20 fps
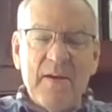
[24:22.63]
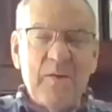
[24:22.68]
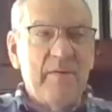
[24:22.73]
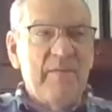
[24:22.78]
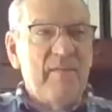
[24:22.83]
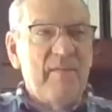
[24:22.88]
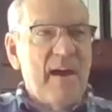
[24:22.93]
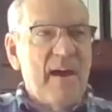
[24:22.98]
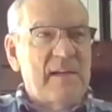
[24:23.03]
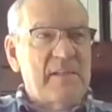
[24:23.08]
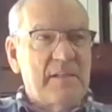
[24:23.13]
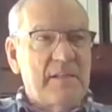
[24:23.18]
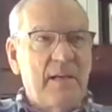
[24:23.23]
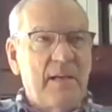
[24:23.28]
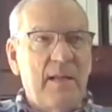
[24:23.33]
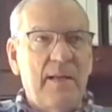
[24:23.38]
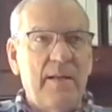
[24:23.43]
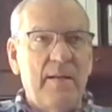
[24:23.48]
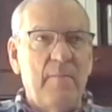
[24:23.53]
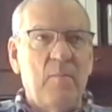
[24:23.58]
we
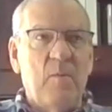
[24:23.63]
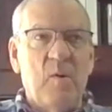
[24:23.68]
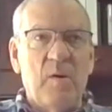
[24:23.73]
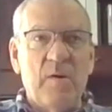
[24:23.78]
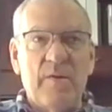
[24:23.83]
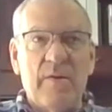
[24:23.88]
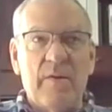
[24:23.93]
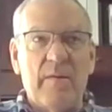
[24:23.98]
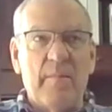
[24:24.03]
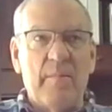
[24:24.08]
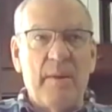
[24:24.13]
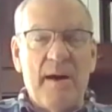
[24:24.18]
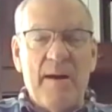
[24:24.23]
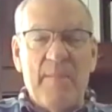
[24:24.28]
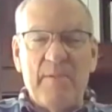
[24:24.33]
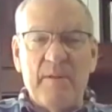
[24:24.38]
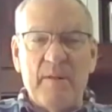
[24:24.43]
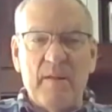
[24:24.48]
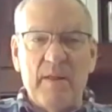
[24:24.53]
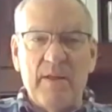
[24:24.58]
vaccinated more than the
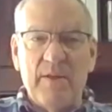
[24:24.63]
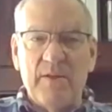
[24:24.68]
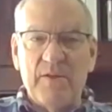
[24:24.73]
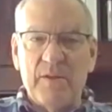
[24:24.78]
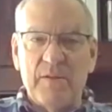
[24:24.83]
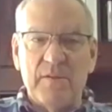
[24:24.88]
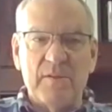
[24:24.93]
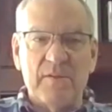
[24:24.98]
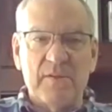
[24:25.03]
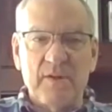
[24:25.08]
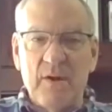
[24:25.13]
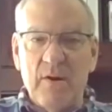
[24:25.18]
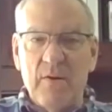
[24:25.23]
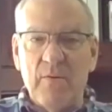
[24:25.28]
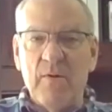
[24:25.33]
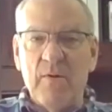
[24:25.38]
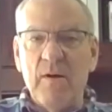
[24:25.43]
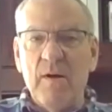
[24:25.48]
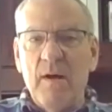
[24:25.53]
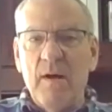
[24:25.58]
population.
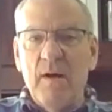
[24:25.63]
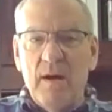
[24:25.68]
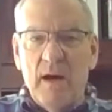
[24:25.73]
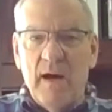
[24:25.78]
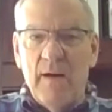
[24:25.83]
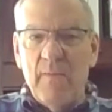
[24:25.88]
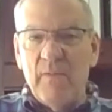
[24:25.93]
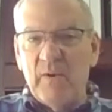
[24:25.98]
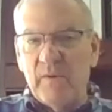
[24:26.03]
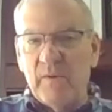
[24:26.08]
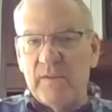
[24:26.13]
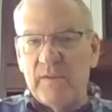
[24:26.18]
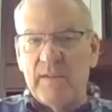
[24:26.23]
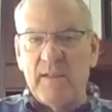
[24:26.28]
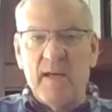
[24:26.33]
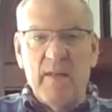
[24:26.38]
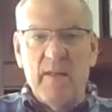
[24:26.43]
So you can tell